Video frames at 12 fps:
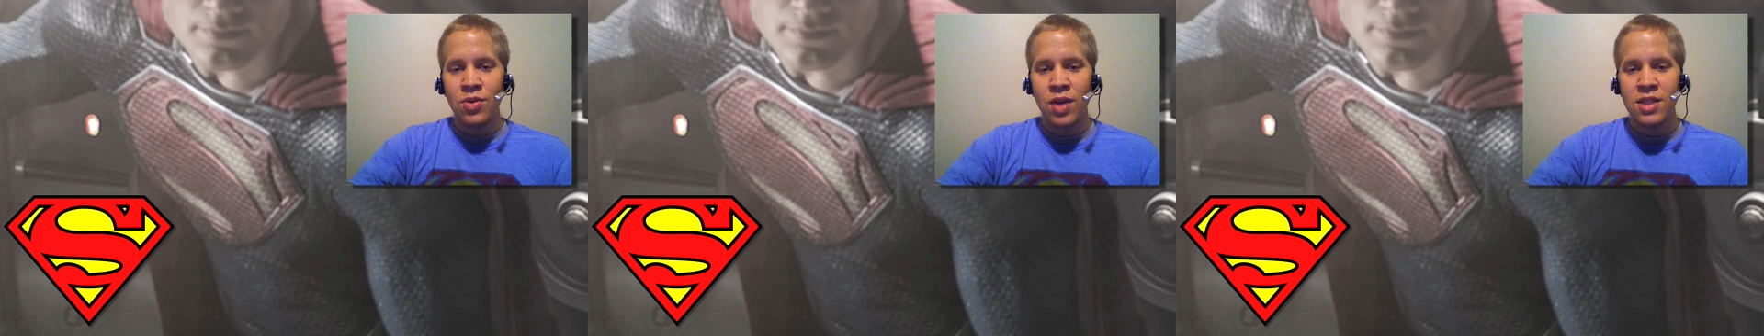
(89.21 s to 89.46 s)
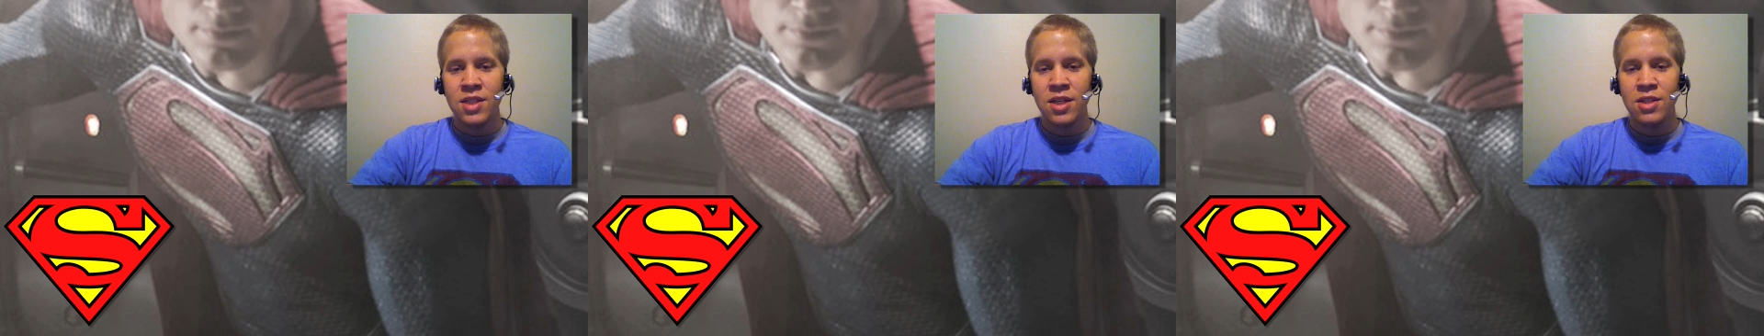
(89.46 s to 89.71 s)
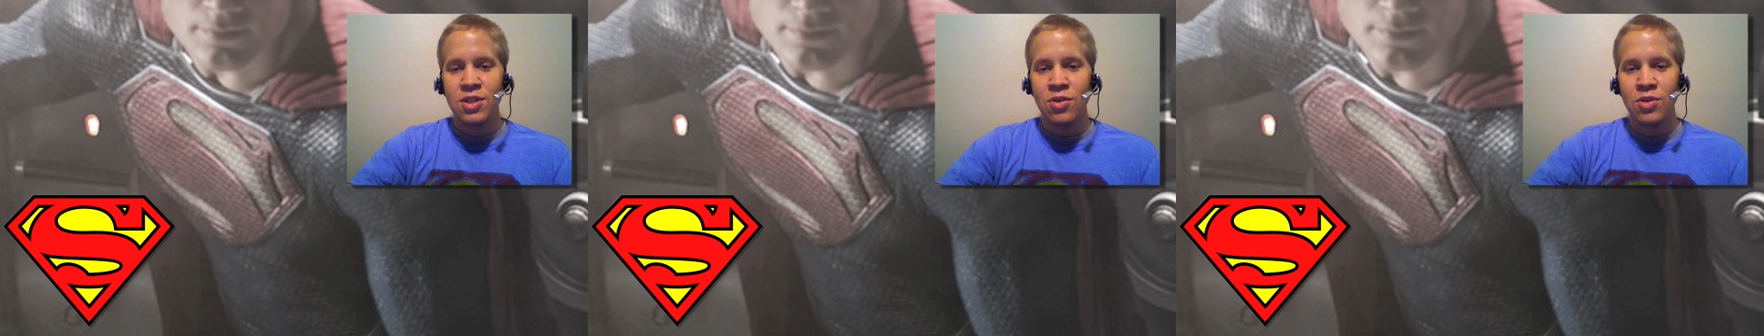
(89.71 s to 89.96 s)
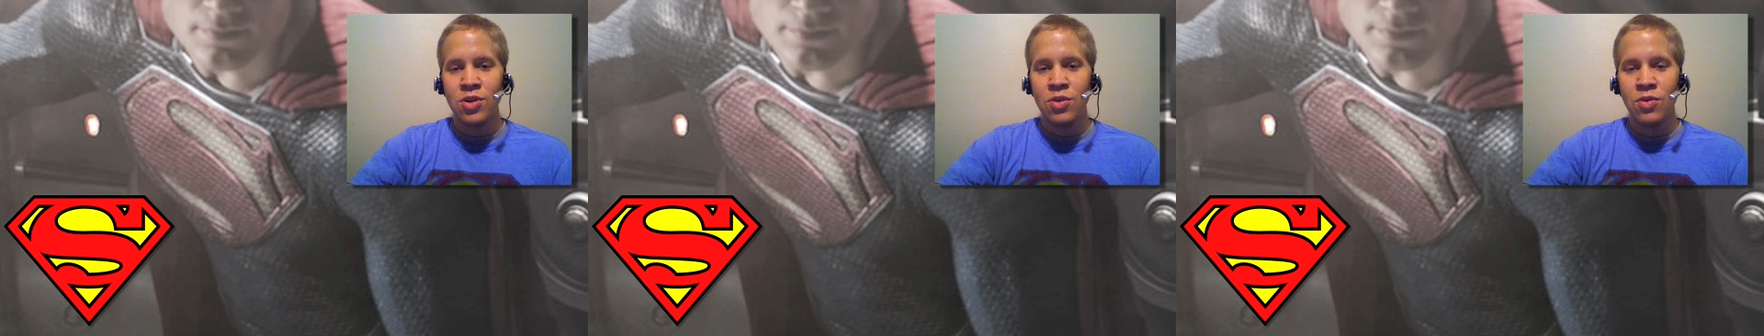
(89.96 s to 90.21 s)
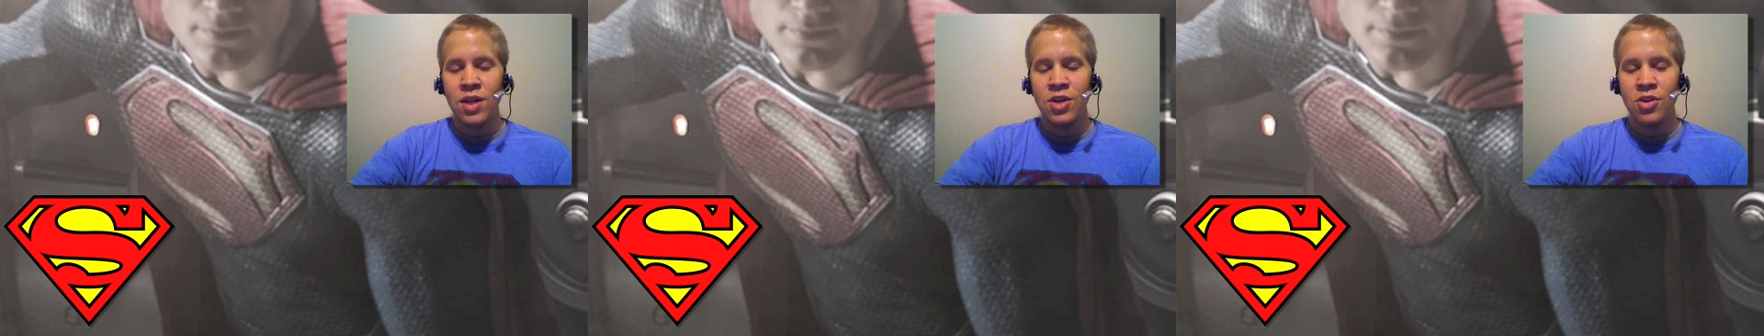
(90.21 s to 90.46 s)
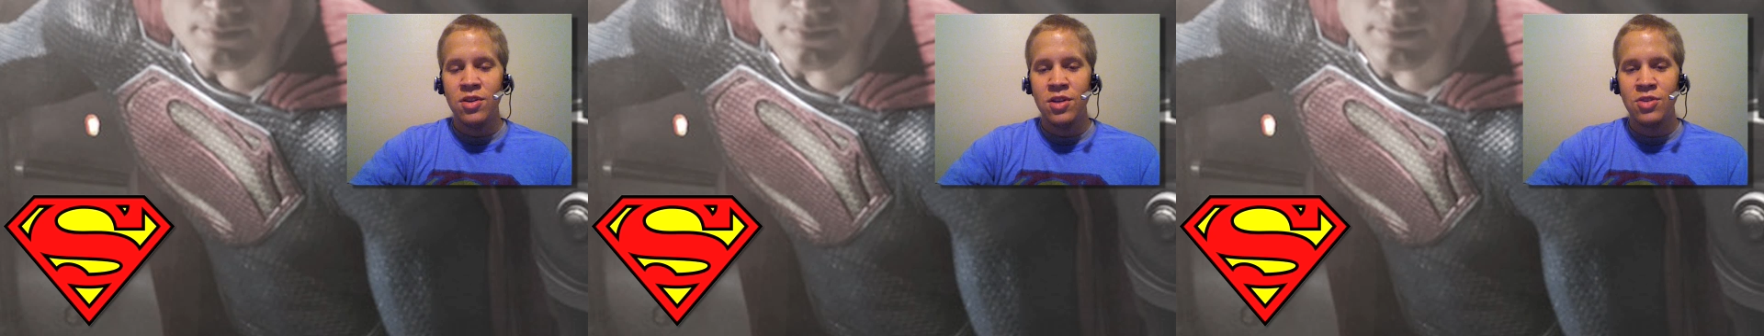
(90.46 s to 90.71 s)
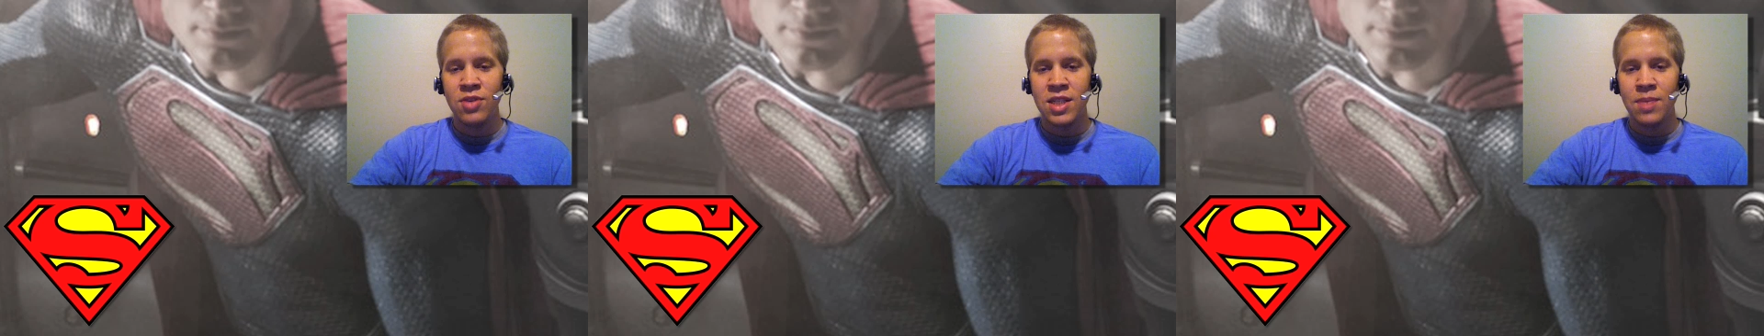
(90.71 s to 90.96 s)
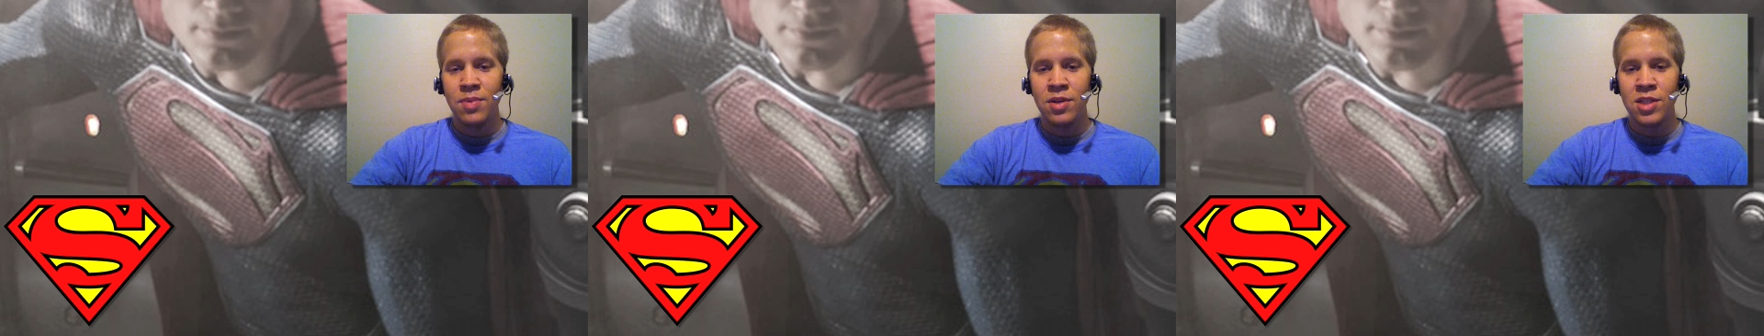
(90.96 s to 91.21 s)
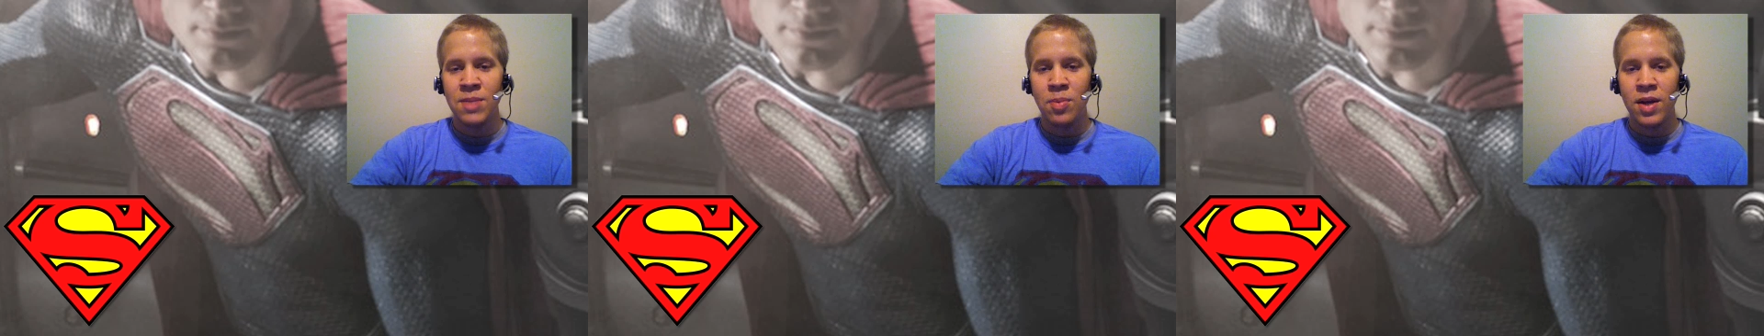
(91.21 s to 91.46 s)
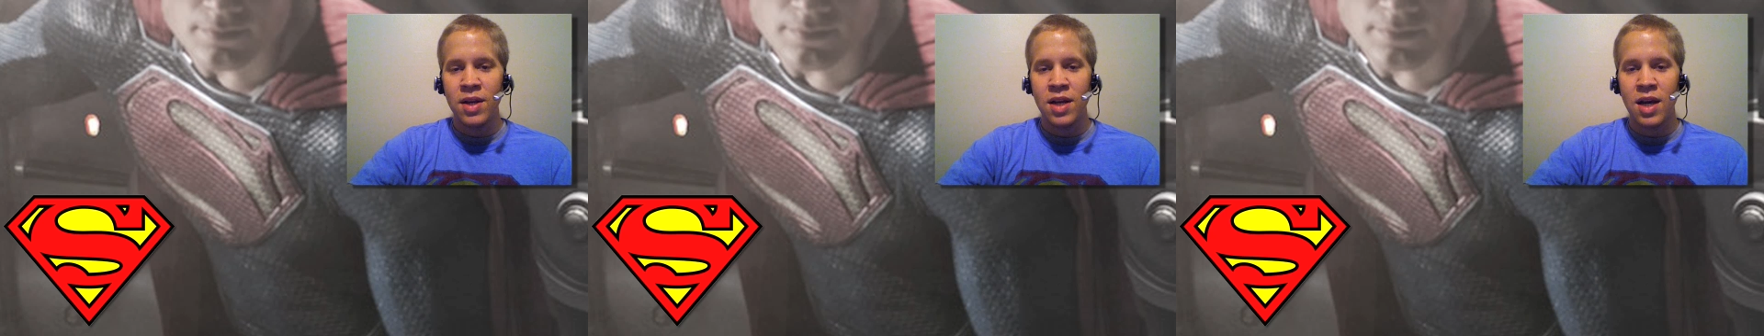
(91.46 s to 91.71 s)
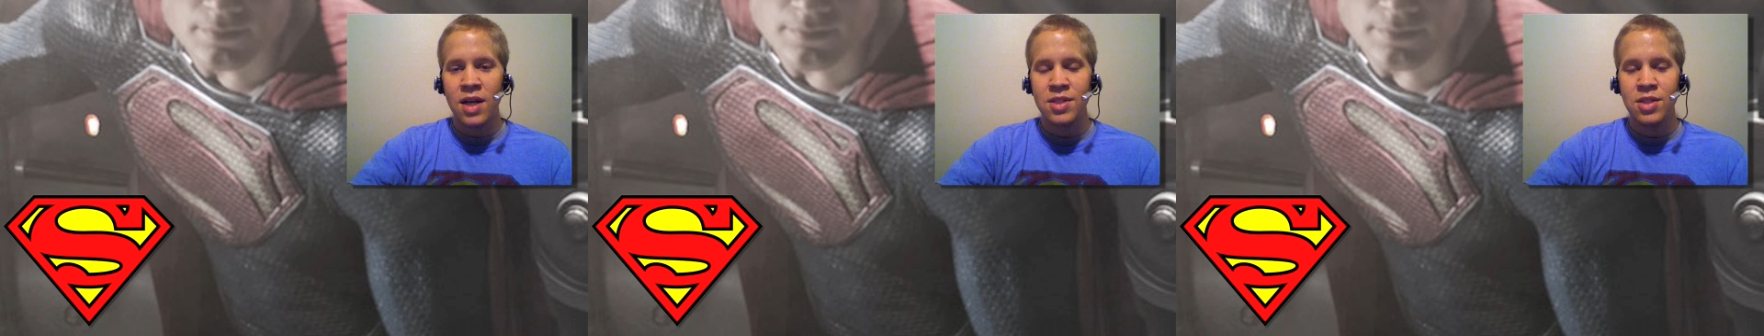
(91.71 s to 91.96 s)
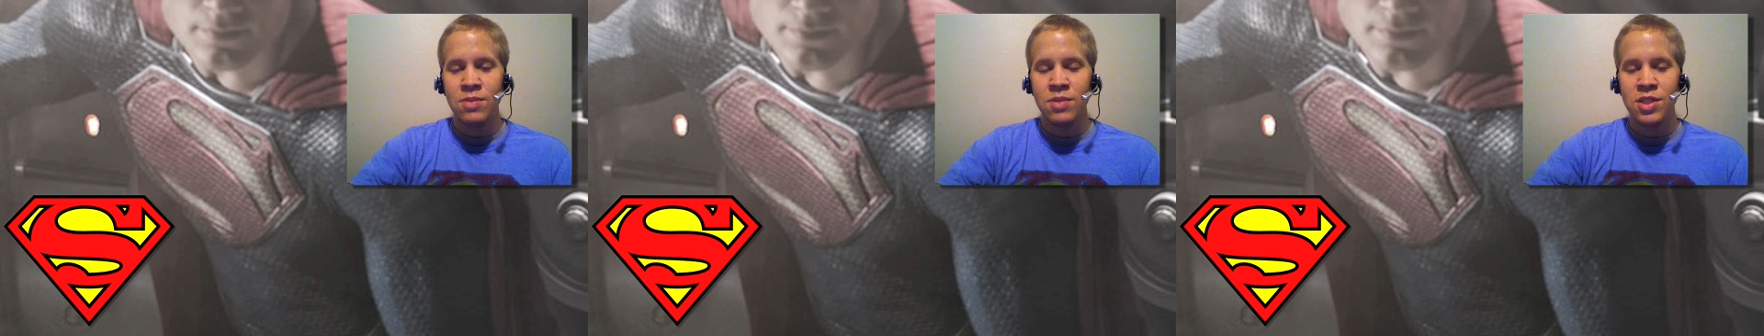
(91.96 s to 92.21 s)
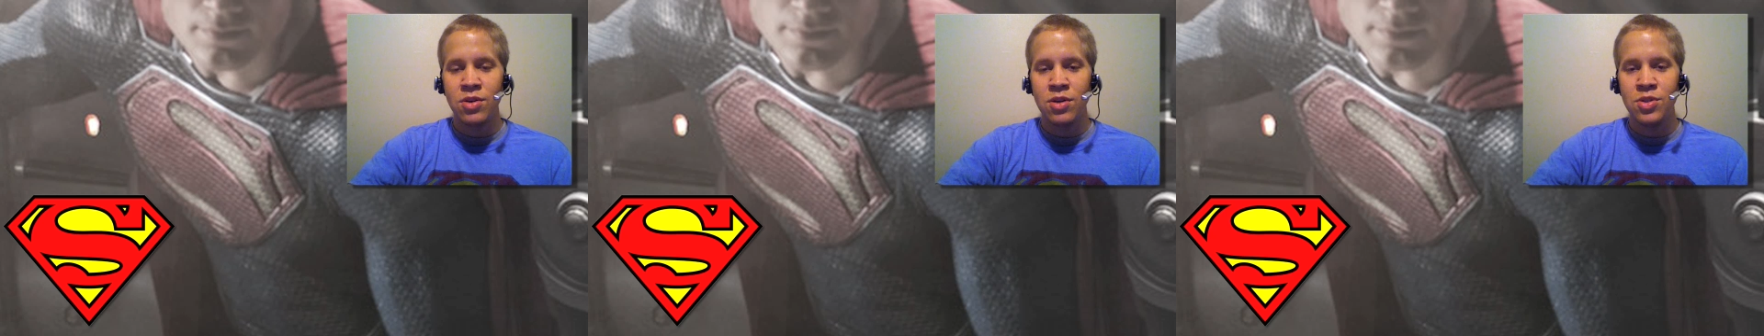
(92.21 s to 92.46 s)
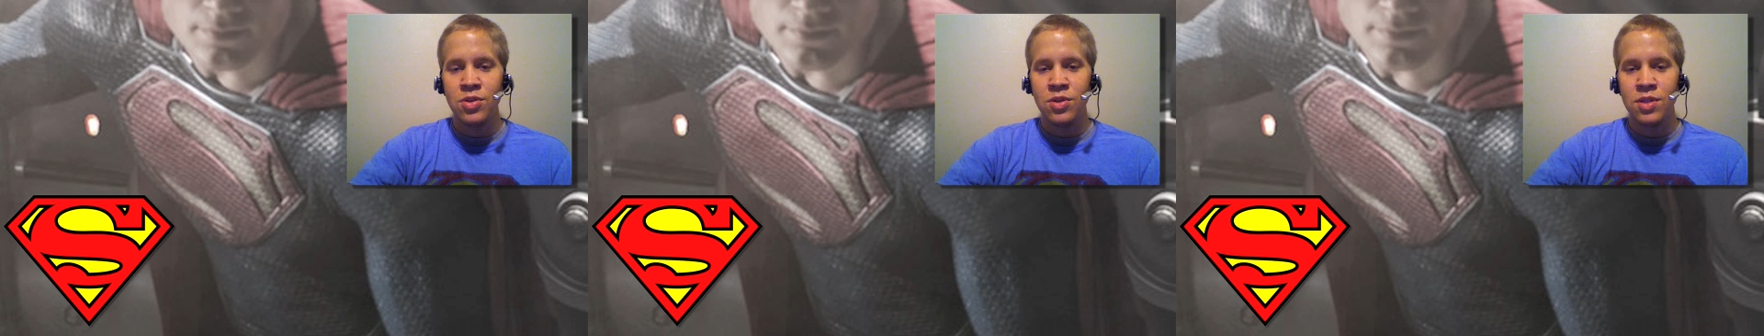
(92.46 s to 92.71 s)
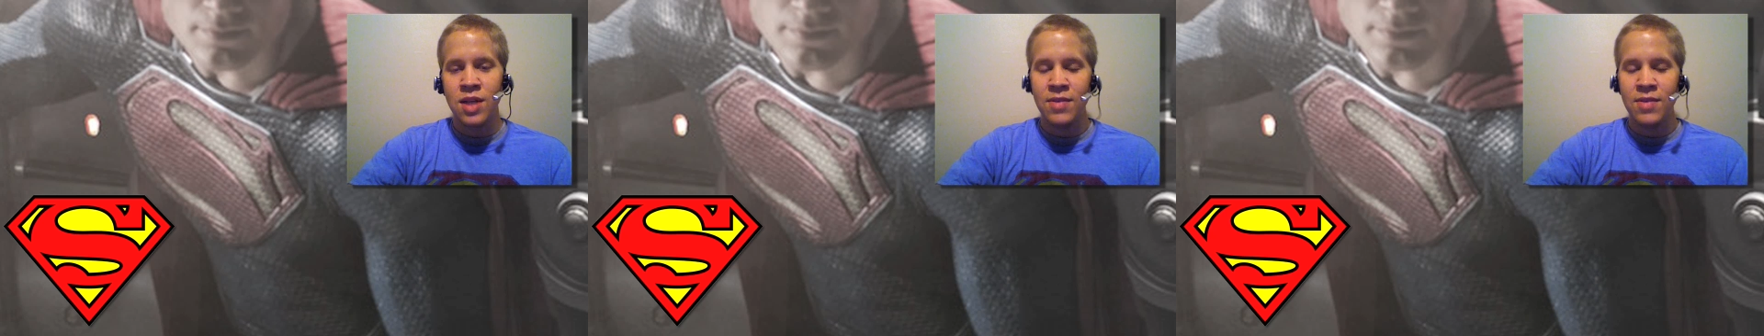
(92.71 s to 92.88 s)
like a 6-year-old who wanted to dress up in a Superman costume, just sort of doodled.